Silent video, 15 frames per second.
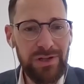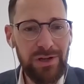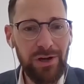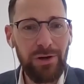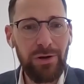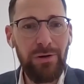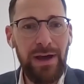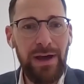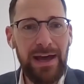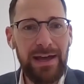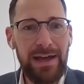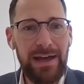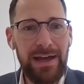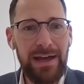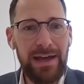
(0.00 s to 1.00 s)
go
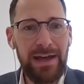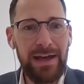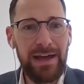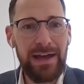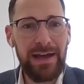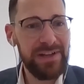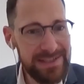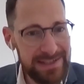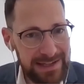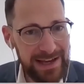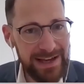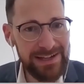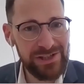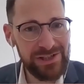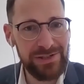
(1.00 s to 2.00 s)
and they would do
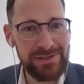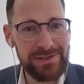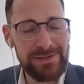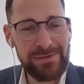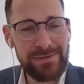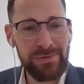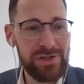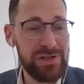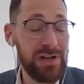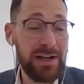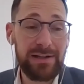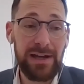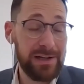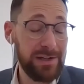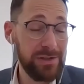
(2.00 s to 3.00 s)
investigations, which
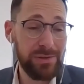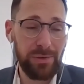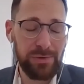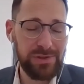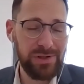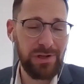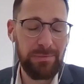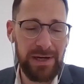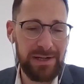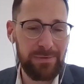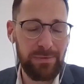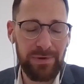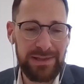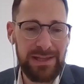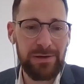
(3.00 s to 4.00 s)
I can talk to you about
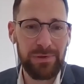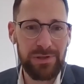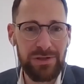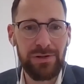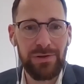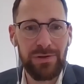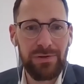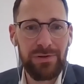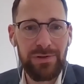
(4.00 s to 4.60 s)
what they would do.